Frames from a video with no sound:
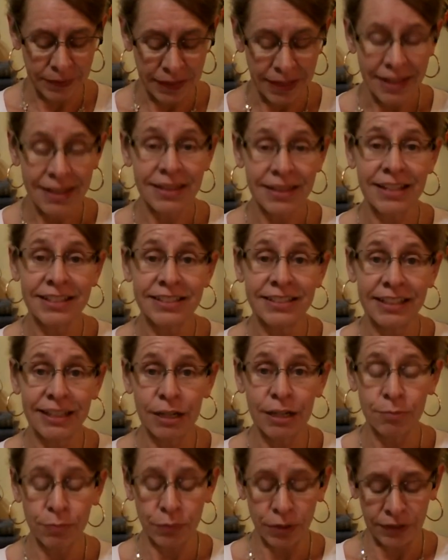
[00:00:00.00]
Thus
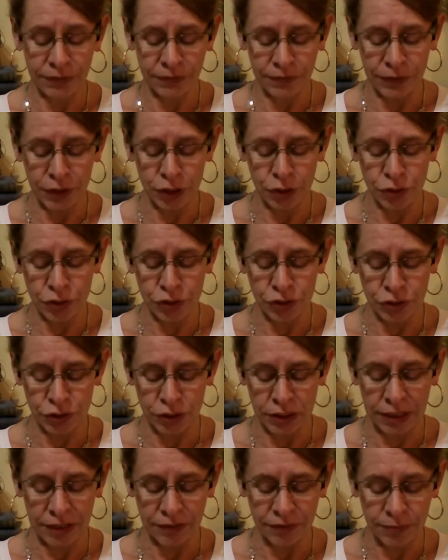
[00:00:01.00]
Edom refused to
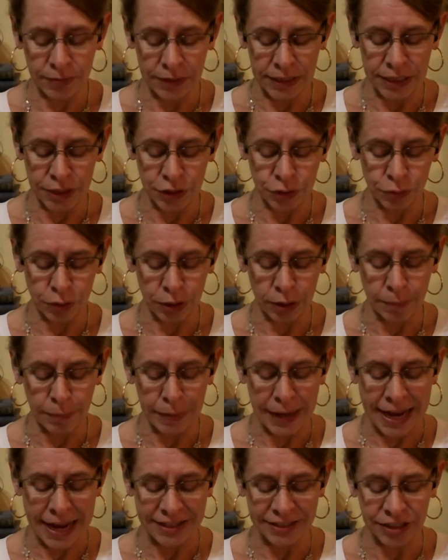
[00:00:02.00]
give Israel
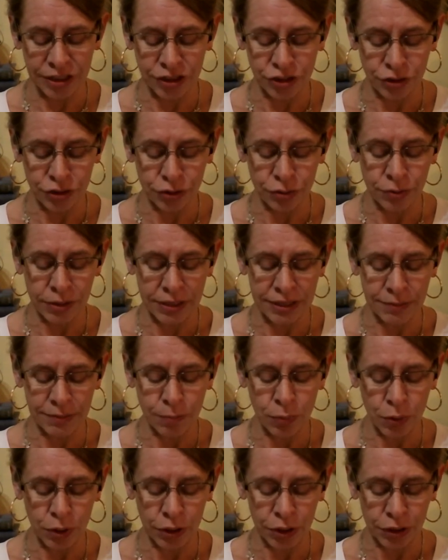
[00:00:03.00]
passage through his
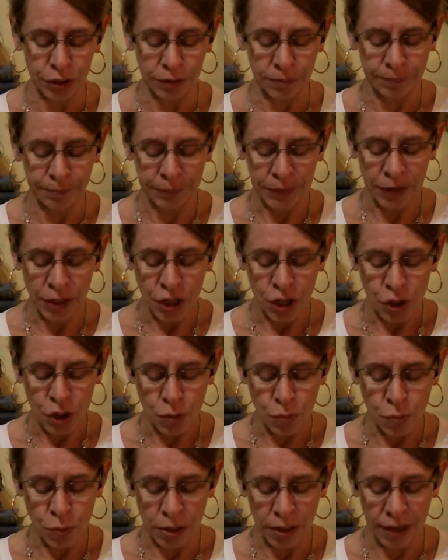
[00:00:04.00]
border.
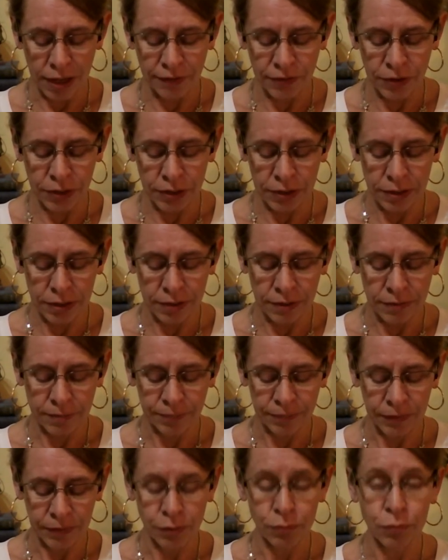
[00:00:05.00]
Wherefore
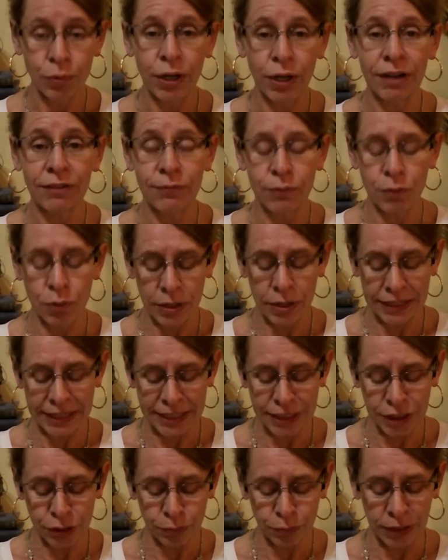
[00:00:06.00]

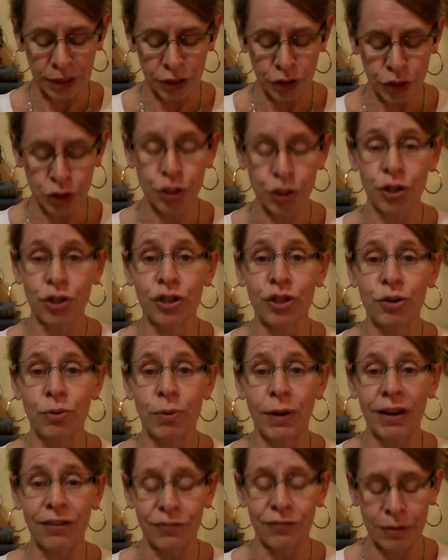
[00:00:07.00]
Israel turned
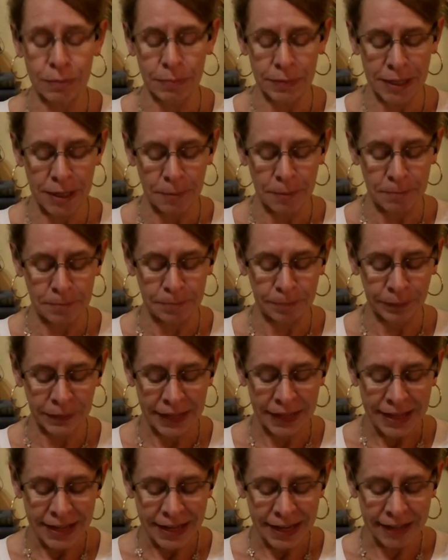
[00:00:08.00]
away from him.
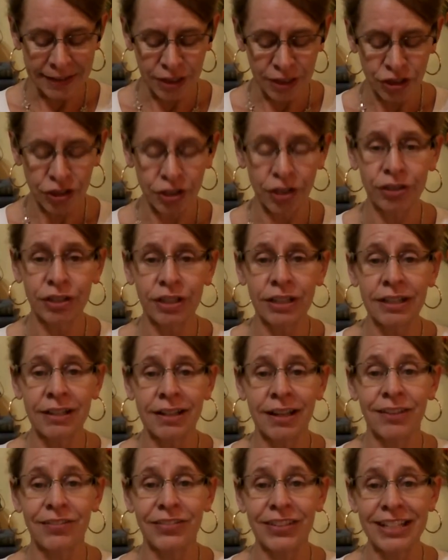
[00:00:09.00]
And the children
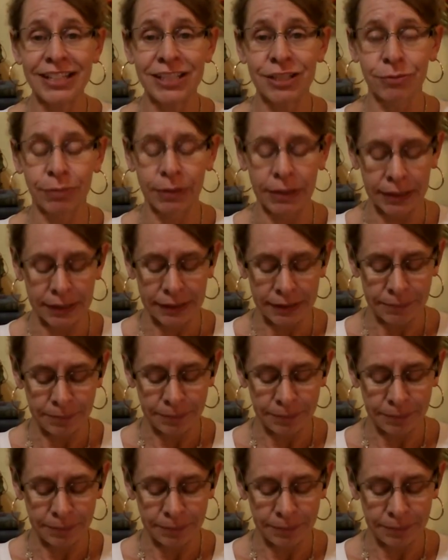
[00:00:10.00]
of Israel,